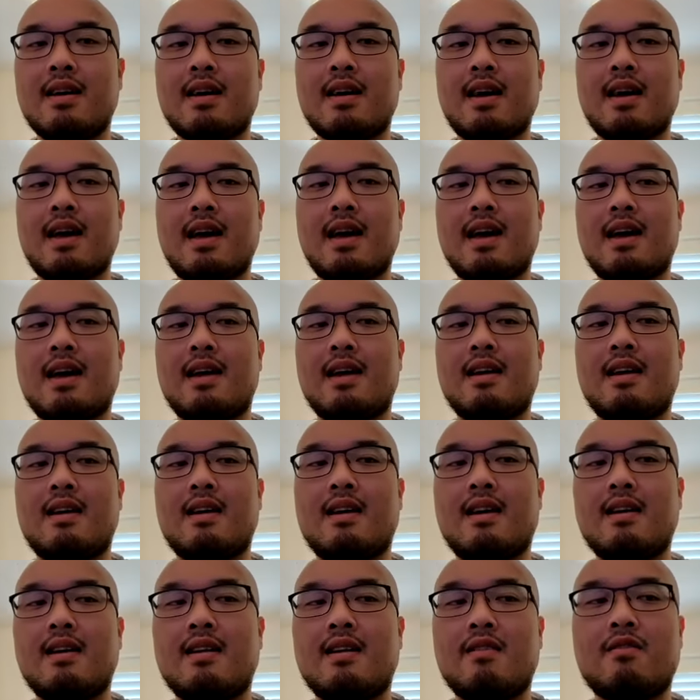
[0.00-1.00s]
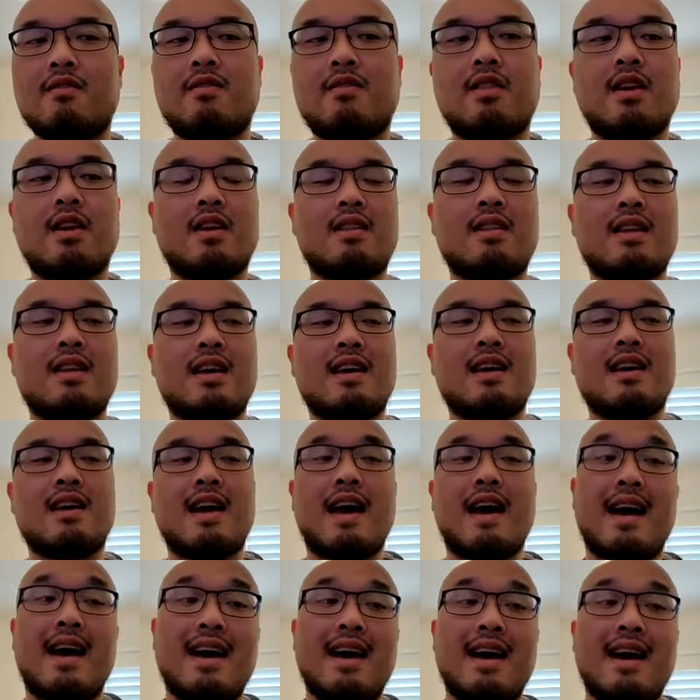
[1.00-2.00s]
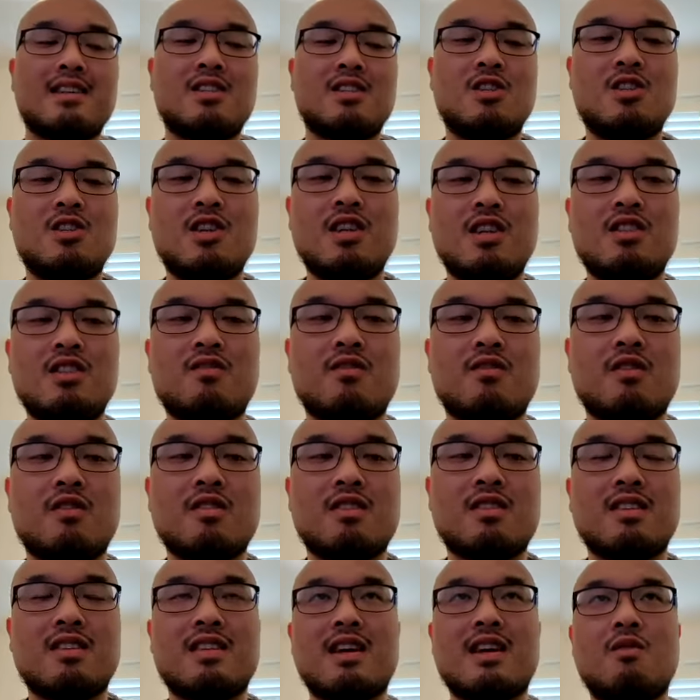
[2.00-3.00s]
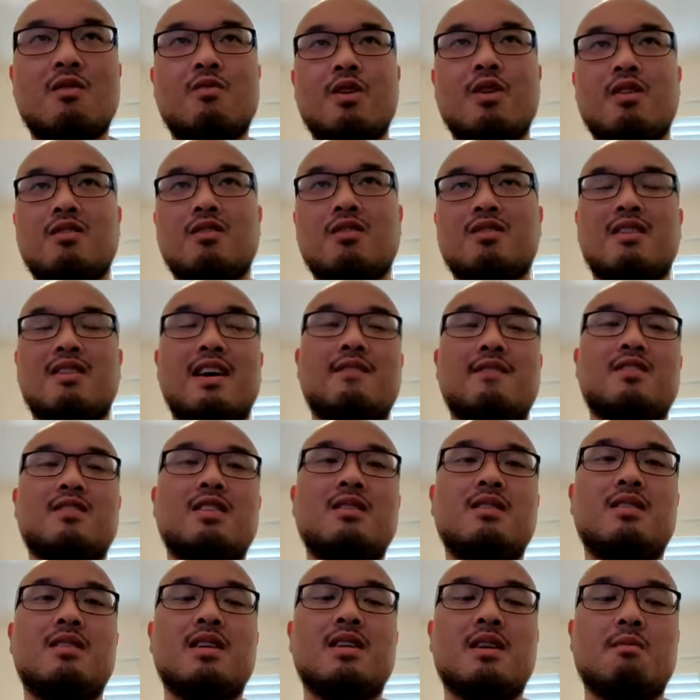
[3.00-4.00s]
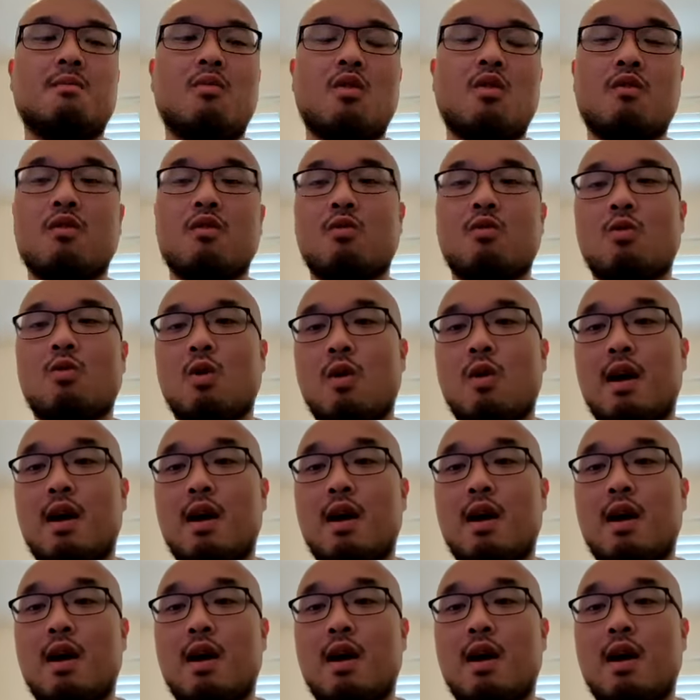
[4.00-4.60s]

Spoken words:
And another thing that has changed for us is that we also have to take more of a role